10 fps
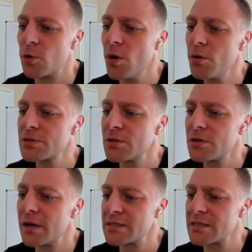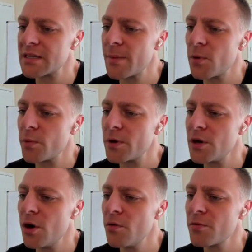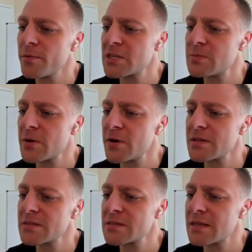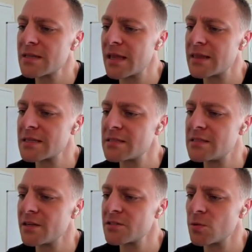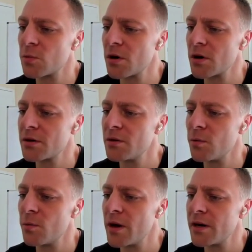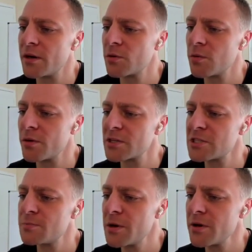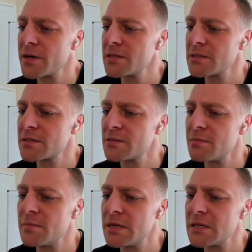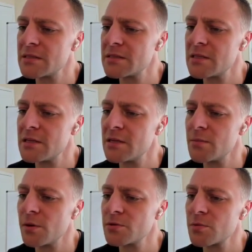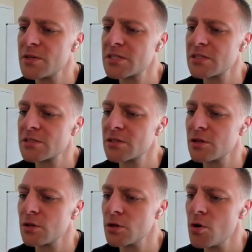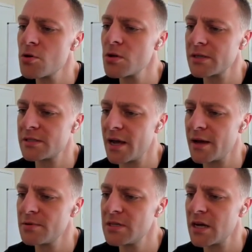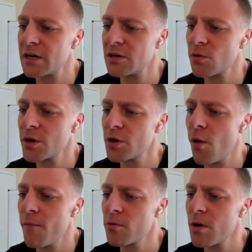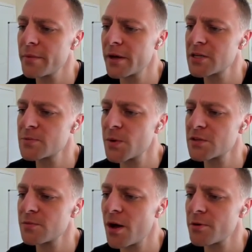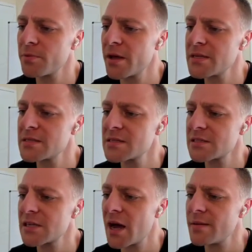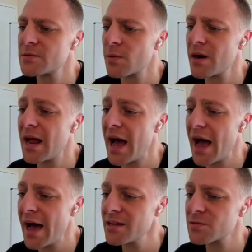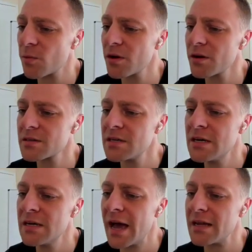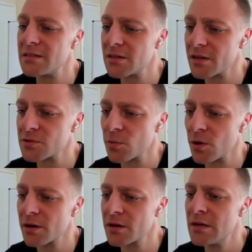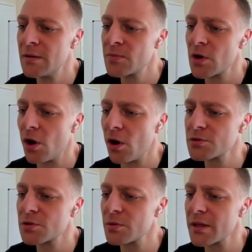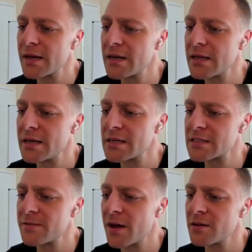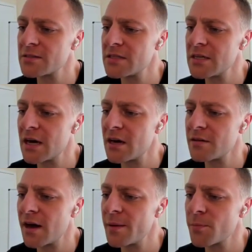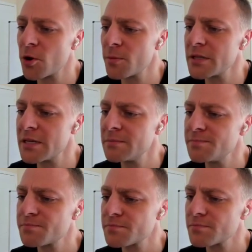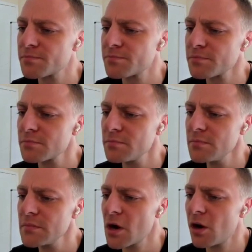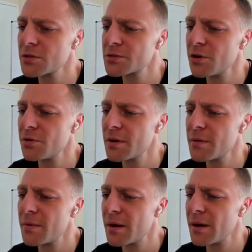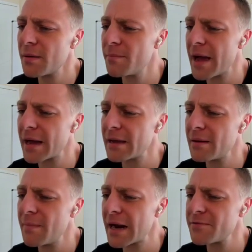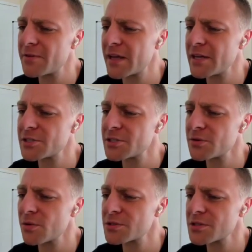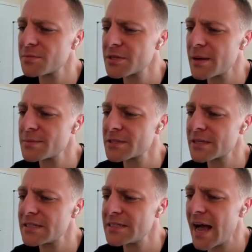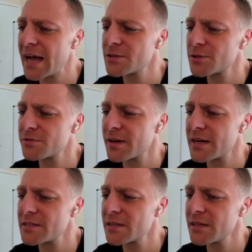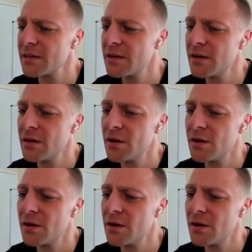Quote, as an example, we know from experience that this doesn't work when, quote, experience means the most recent local attempt, ignoring overwhelming experience from other places and times where it has worked and does work. Also related is the fallacy of hyperbole, also magnification or sometimes catastrophizing,